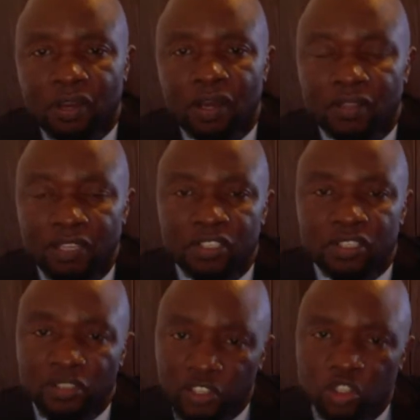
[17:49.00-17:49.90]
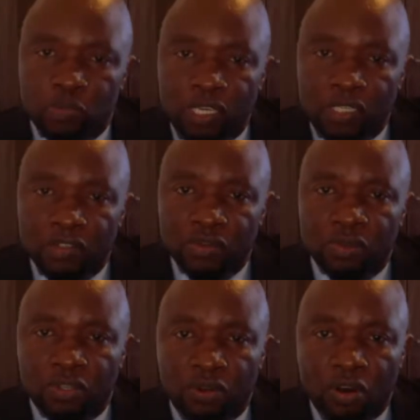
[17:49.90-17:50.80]
And this, in retrospect,
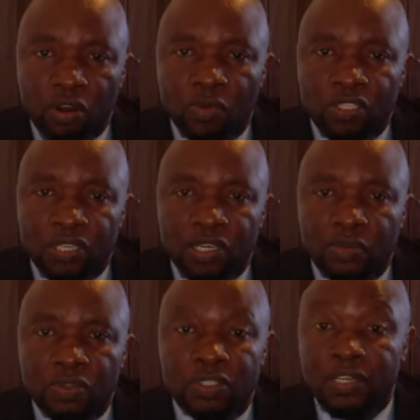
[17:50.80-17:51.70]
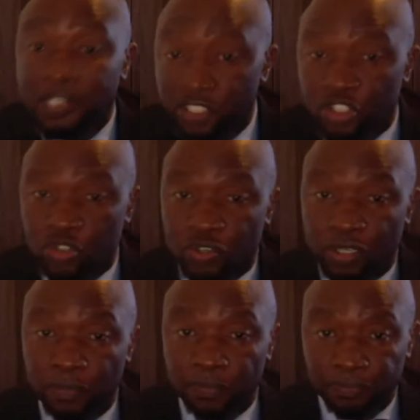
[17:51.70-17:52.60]
you recall we said was the
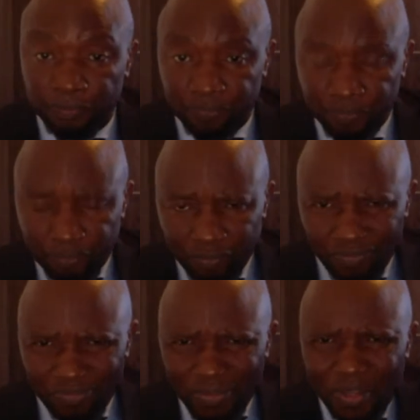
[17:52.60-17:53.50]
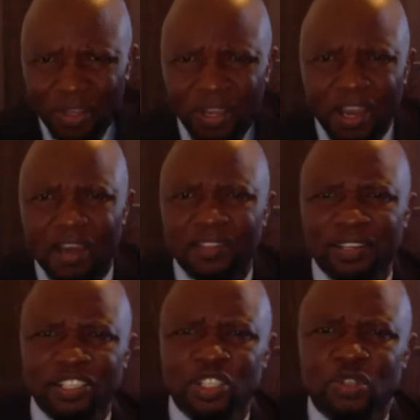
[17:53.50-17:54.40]
registry. And the
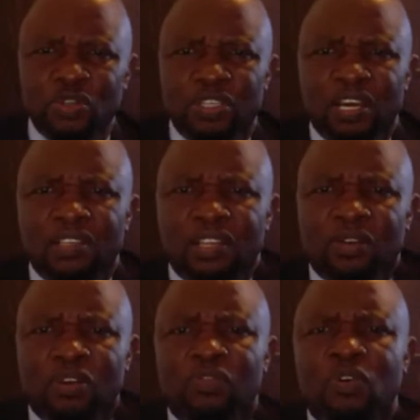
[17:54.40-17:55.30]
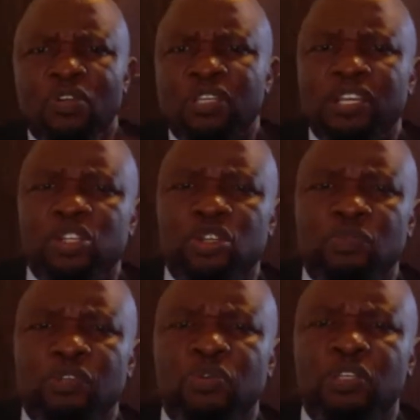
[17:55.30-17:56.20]
registry does a lot of
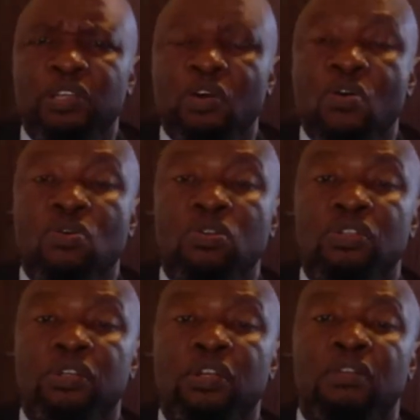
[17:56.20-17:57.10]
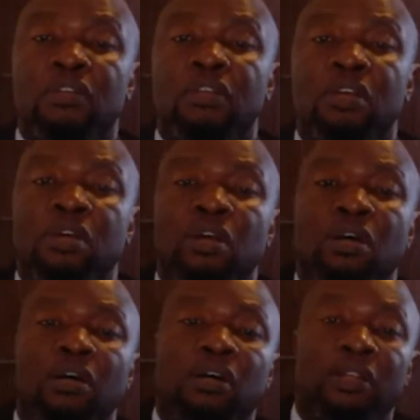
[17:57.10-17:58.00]
coordination between the court and
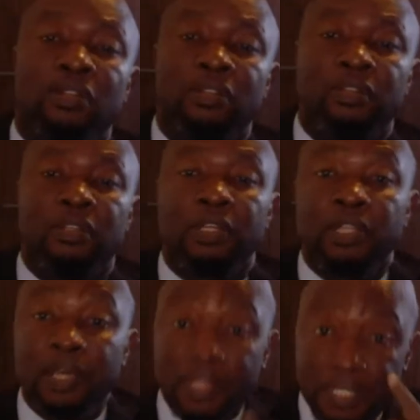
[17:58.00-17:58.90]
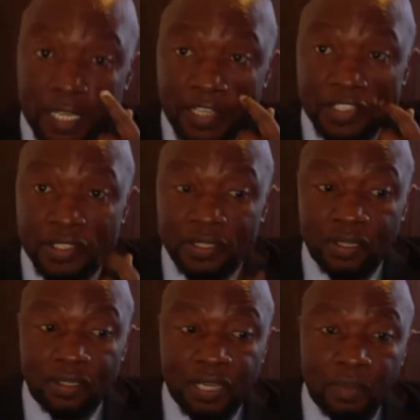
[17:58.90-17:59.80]
the other states
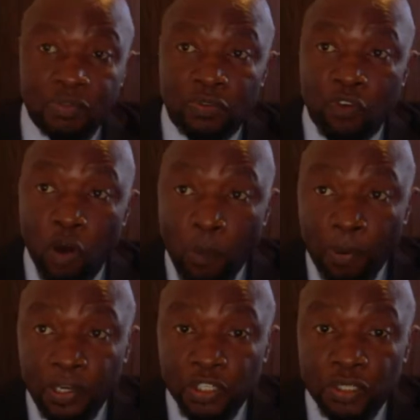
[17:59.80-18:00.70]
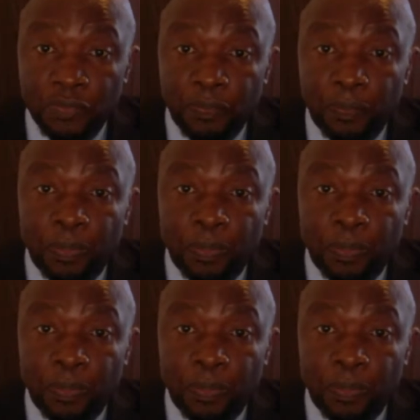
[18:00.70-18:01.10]
in terms of cooperation